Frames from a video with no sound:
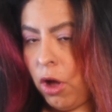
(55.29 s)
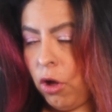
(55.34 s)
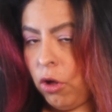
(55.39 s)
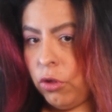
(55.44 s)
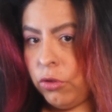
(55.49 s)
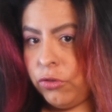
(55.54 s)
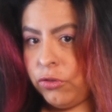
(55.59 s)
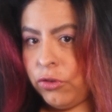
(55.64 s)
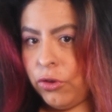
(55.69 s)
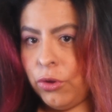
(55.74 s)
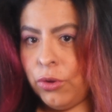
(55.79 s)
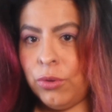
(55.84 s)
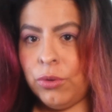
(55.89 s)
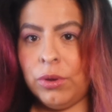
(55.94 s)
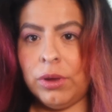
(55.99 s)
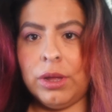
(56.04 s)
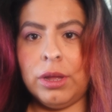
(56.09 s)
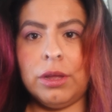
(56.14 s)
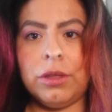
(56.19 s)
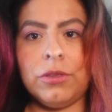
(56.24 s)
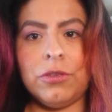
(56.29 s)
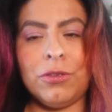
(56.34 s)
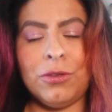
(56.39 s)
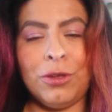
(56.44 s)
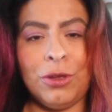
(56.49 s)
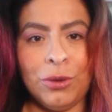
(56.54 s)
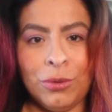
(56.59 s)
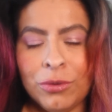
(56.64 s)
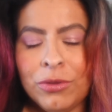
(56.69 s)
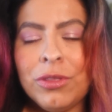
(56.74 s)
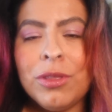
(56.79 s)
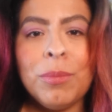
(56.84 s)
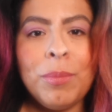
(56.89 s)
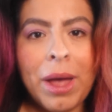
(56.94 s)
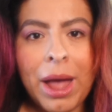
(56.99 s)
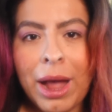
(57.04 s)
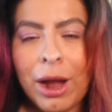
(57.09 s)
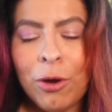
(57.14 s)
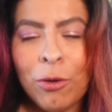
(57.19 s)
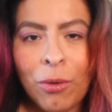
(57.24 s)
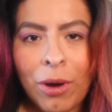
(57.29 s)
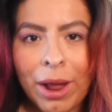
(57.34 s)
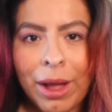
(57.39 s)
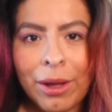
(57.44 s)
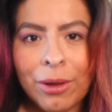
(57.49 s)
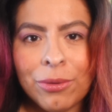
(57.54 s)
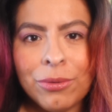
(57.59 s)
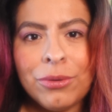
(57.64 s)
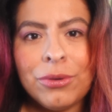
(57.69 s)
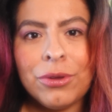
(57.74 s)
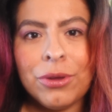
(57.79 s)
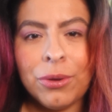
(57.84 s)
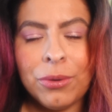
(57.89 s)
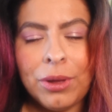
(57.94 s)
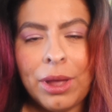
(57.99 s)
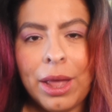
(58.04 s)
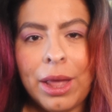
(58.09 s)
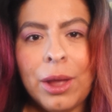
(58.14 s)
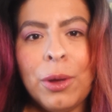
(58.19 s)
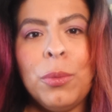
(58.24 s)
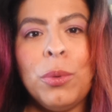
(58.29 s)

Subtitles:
Also, excuse the background, okay?